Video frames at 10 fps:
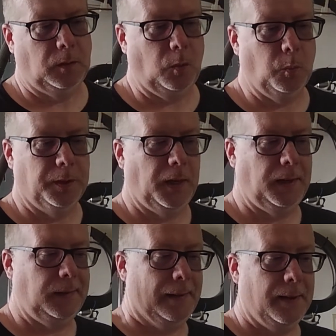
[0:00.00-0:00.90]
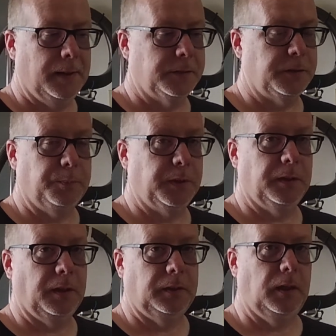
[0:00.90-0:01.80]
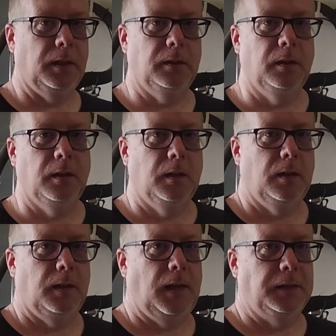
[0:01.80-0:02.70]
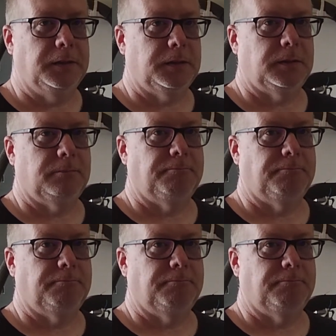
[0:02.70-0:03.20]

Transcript: or $199, something like that. It's,